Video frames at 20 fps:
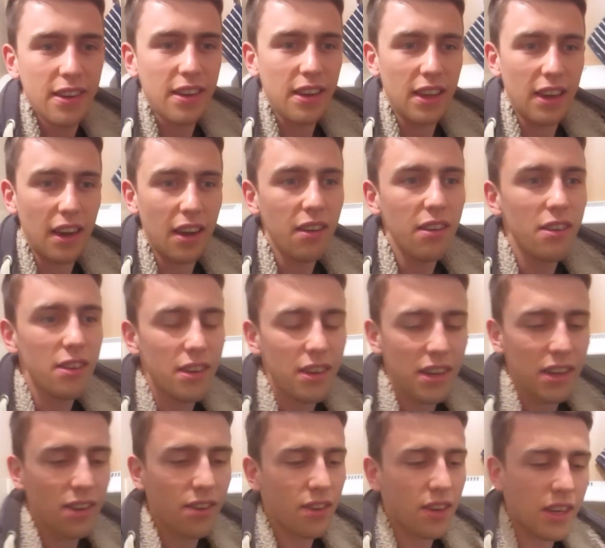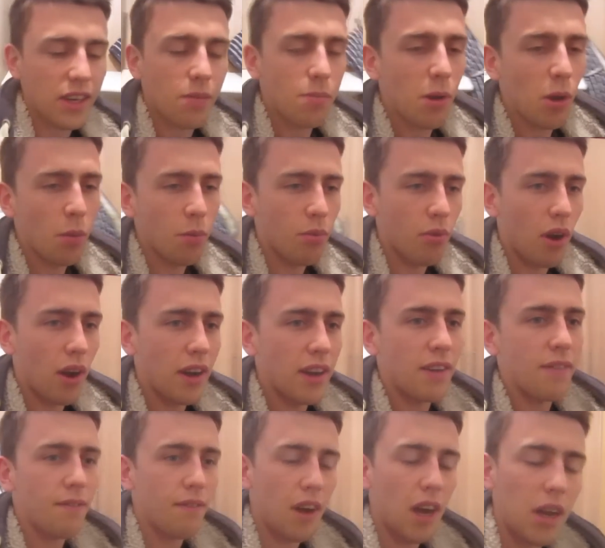You know, it doesn't need to be all bright
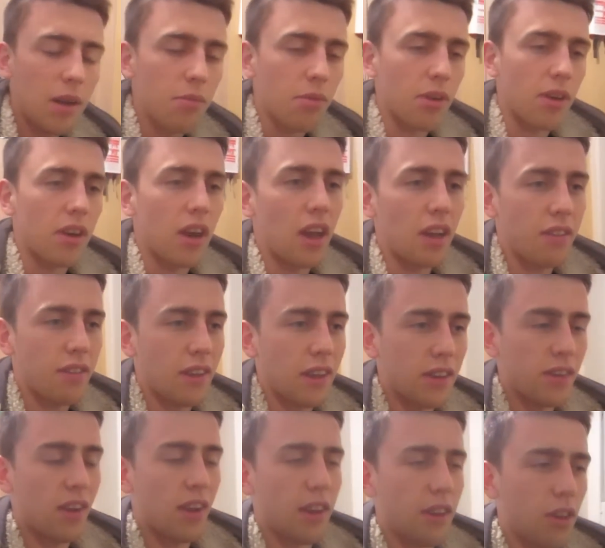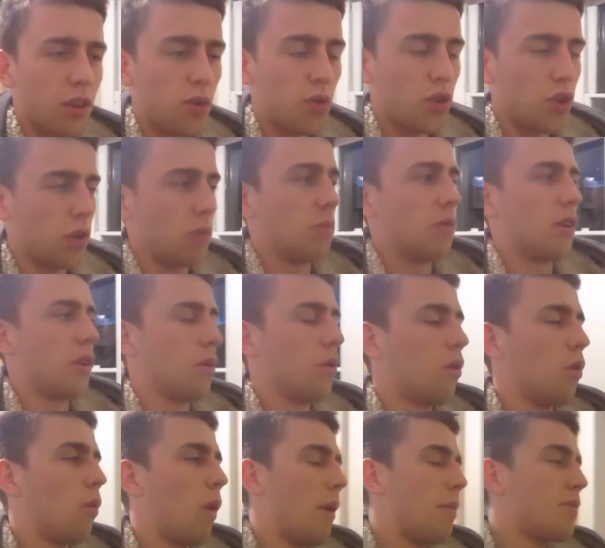and vibrant like things like YouTube do
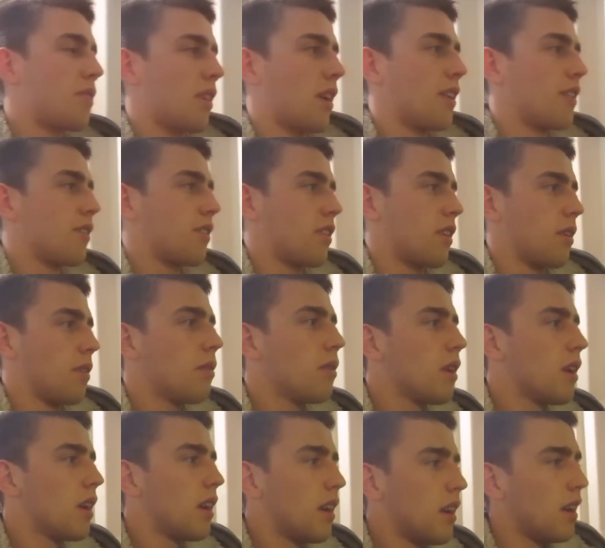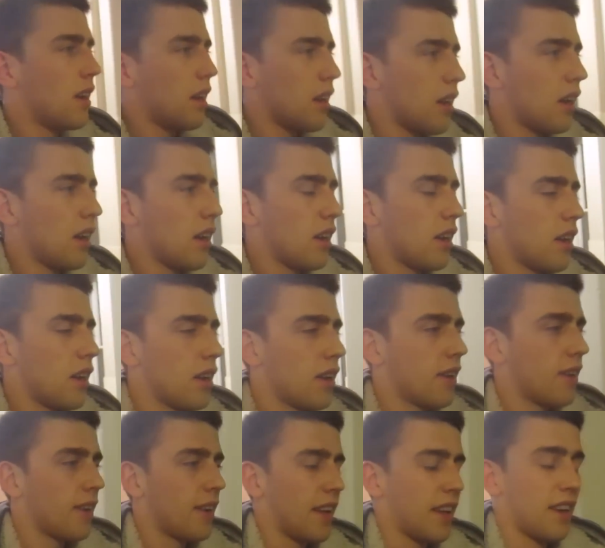or websites do.
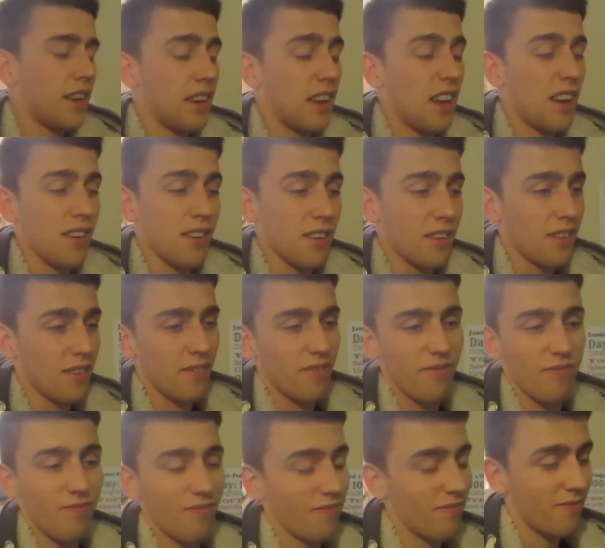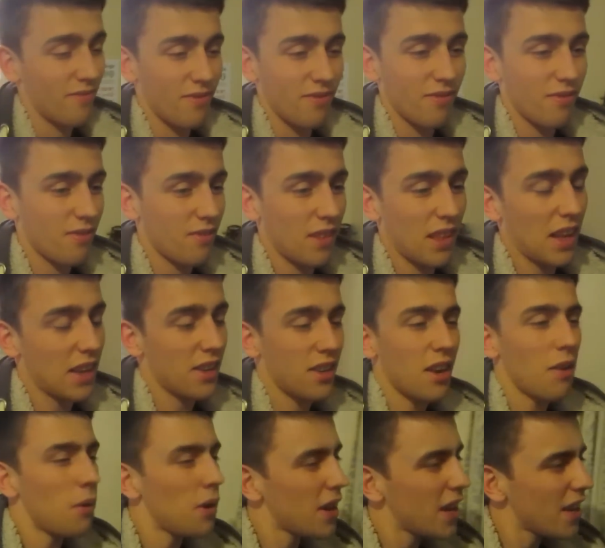I don't know.
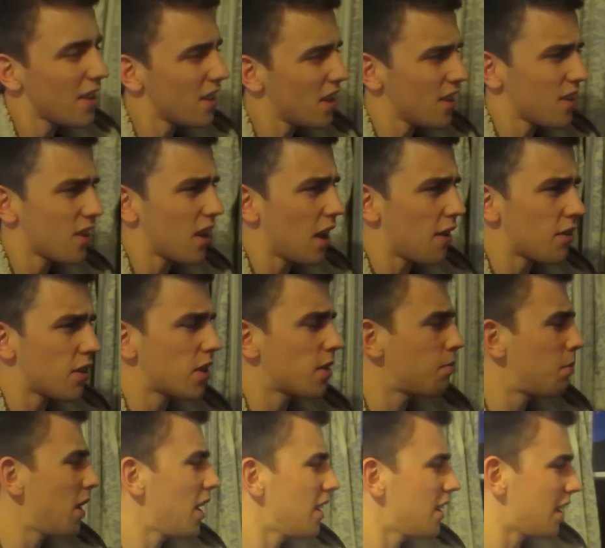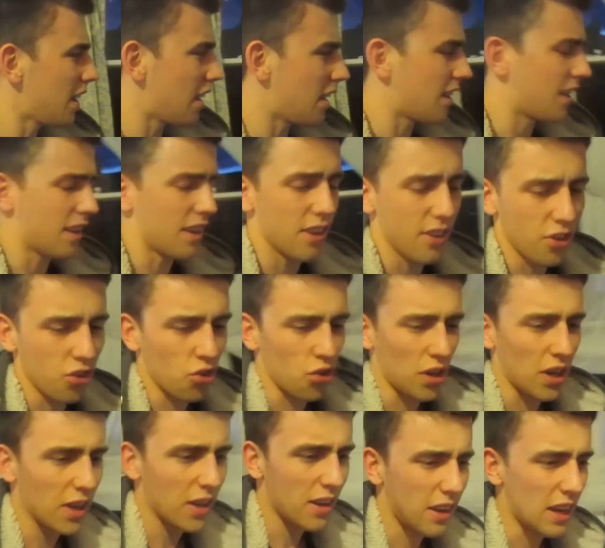I guess that's kind of a split, isn't it, in the
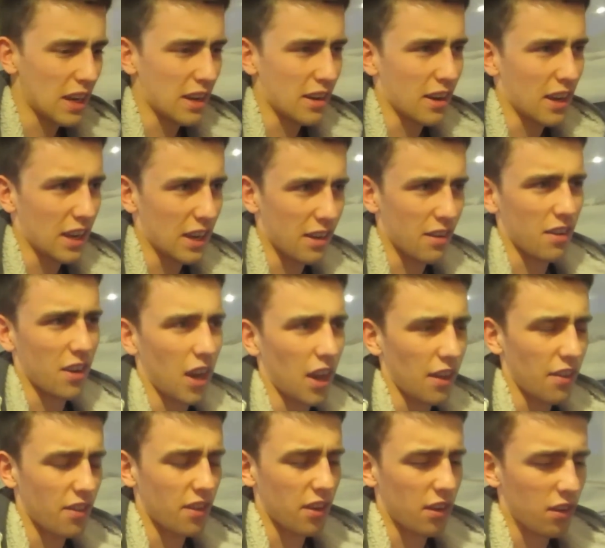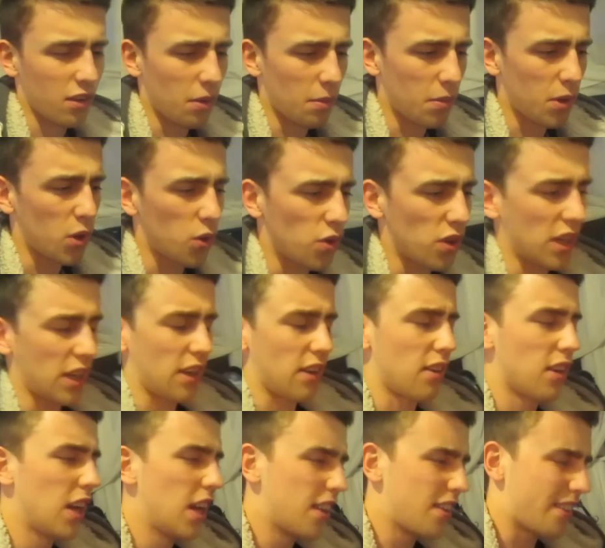industry, in like the
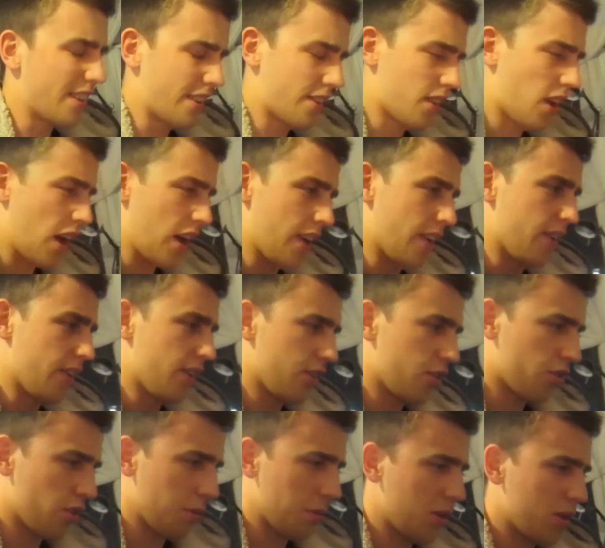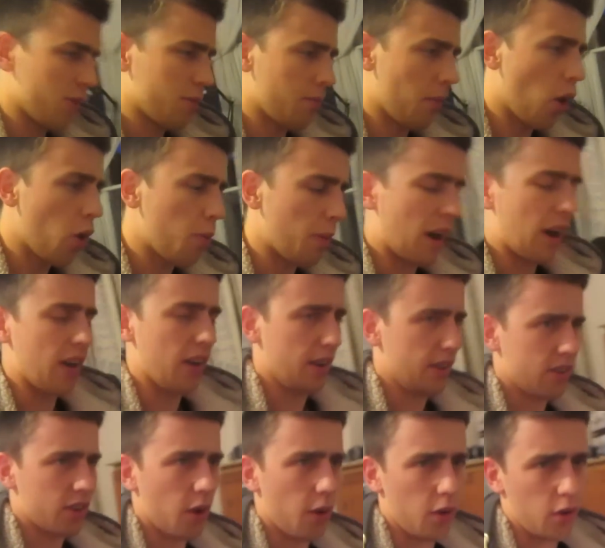computing design industry, because mobile
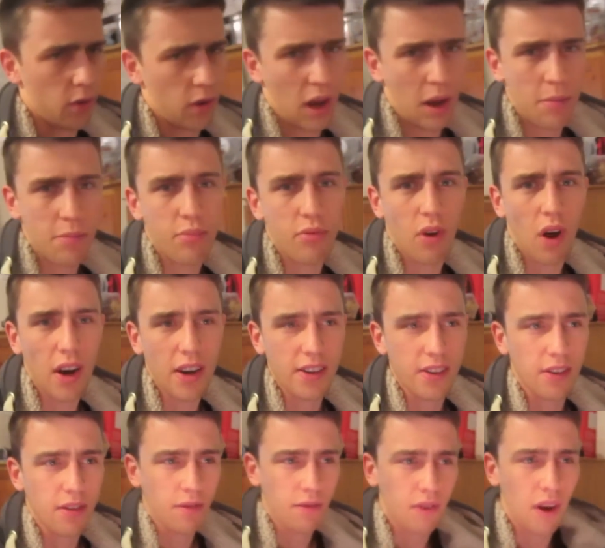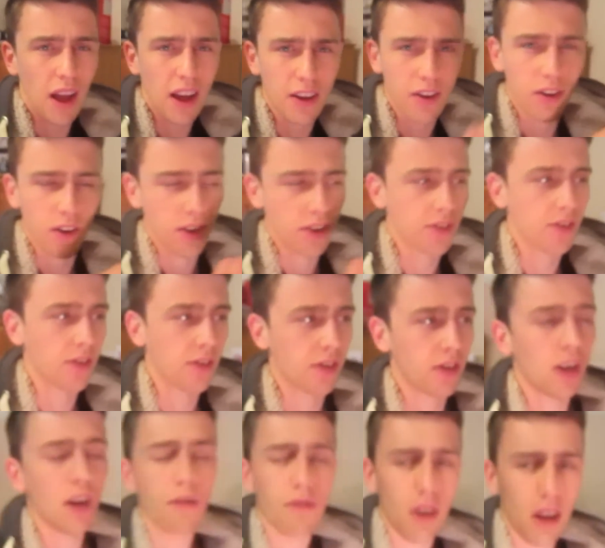is going all like bright and flat colours and
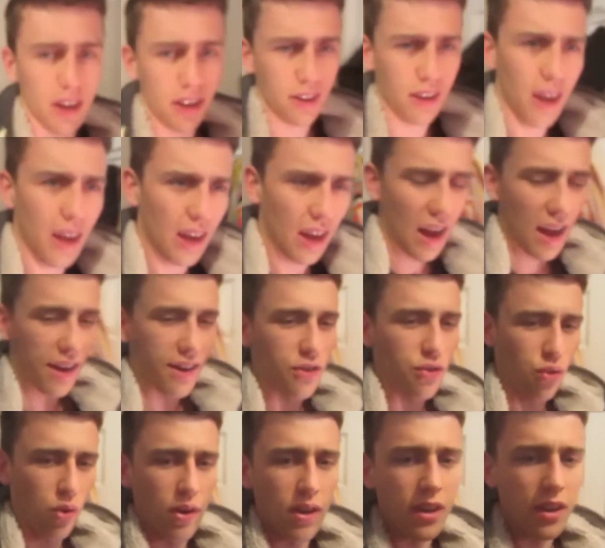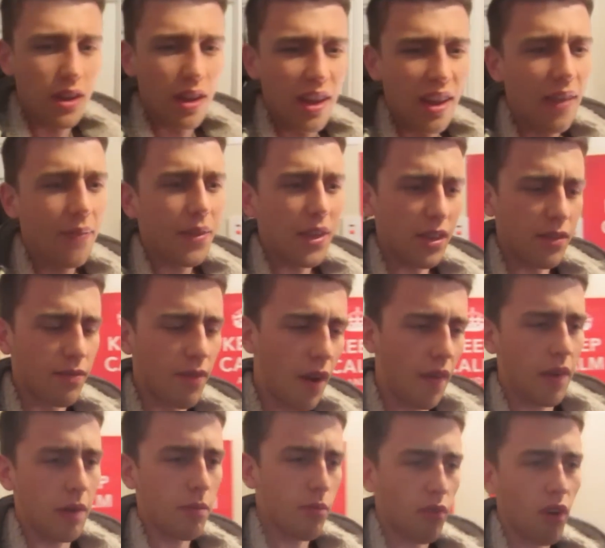stuff. Like Android is
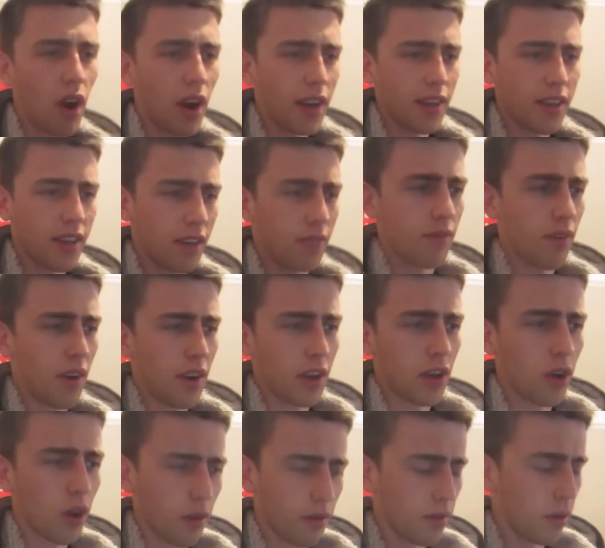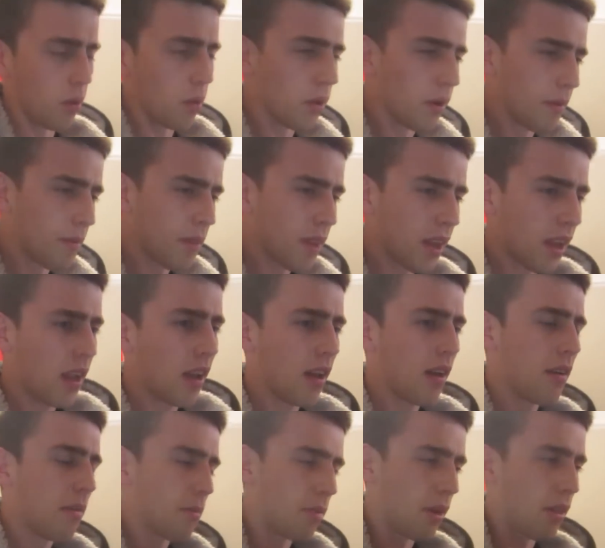very bright and very colourful.
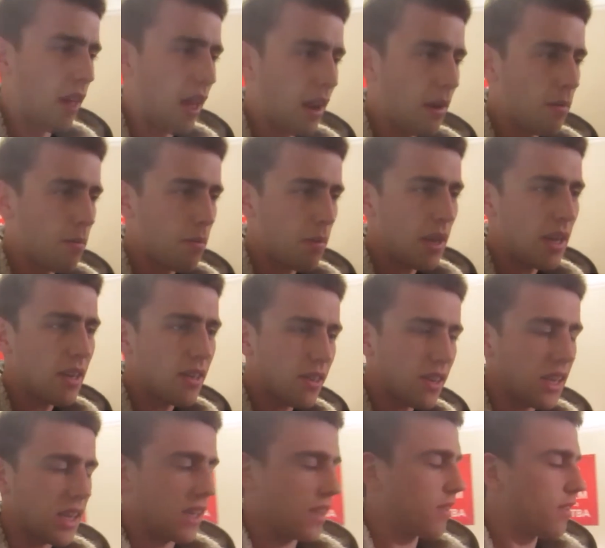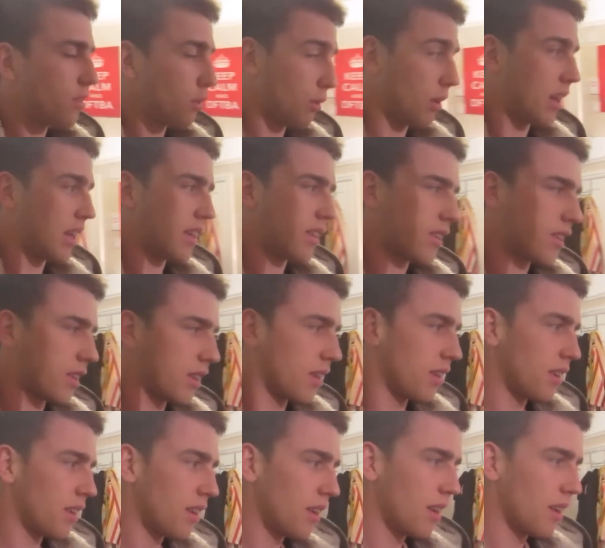But then PCs, or at least,
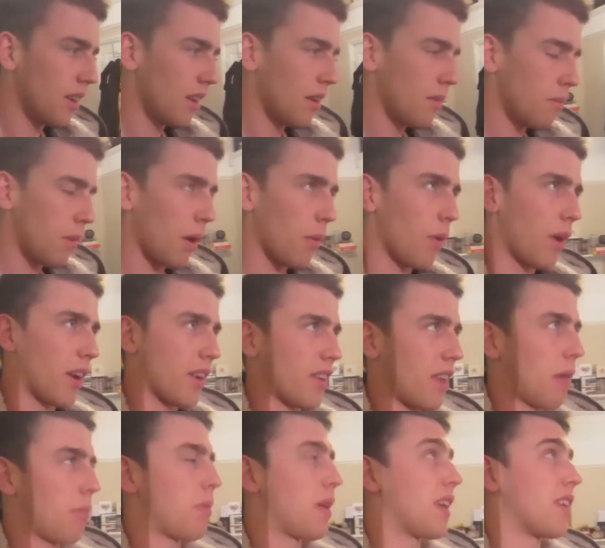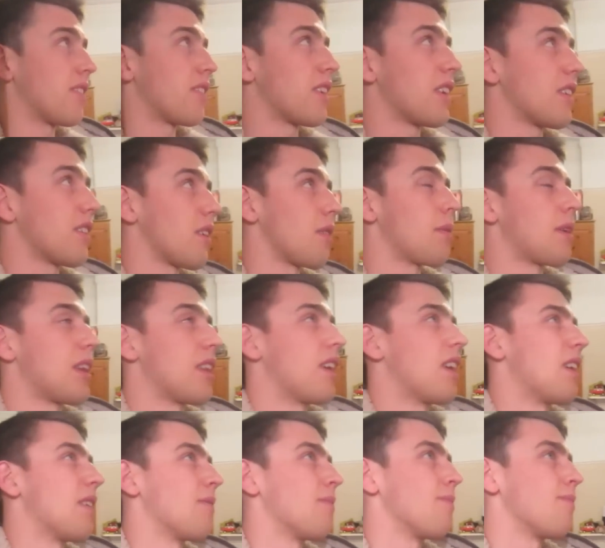by what I say PCs, I
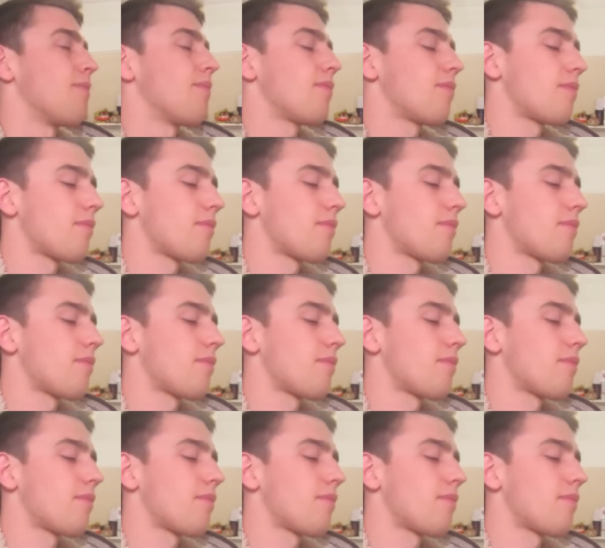mean